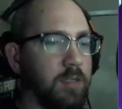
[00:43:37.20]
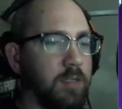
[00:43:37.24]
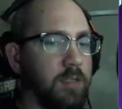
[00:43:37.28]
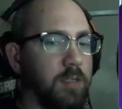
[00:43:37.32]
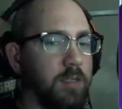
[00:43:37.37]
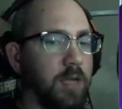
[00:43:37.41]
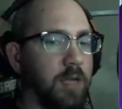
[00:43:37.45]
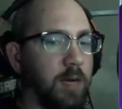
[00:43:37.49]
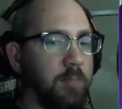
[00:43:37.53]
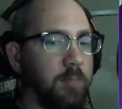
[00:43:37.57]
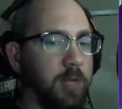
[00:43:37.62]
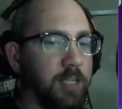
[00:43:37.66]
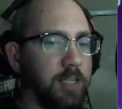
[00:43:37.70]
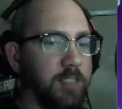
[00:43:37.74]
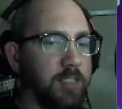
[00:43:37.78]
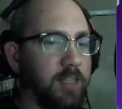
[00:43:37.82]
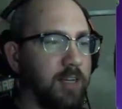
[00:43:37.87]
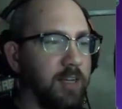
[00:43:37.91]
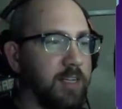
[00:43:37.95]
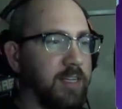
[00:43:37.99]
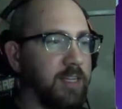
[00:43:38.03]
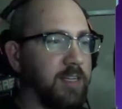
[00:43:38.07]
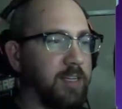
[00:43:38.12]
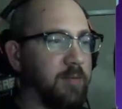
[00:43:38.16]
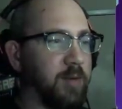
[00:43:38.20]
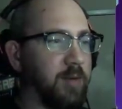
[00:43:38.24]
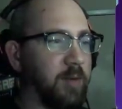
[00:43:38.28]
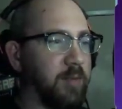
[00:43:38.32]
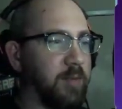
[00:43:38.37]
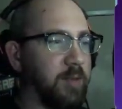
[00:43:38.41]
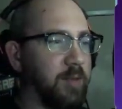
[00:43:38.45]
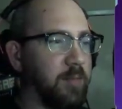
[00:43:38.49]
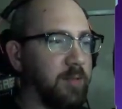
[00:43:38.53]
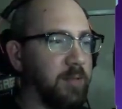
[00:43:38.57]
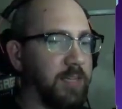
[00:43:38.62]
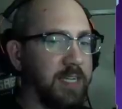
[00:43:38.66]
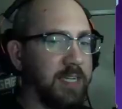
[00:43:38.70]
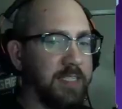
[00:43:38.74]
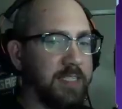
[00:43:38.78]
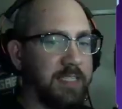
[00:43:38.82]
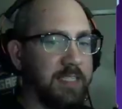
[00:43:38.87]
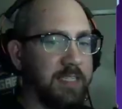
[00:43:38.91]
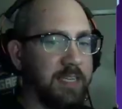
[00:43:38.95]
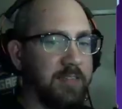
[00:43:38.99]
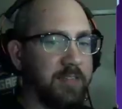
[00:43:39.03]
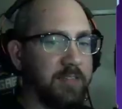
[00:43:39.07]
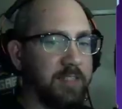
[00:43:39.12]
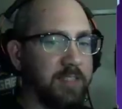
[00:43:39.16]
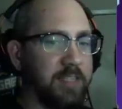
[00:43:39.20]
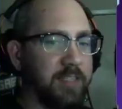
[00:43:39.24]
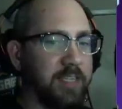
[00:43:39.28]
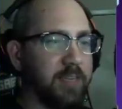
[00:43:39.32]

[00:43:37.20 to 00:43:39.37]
No, I'm not talking about people like David.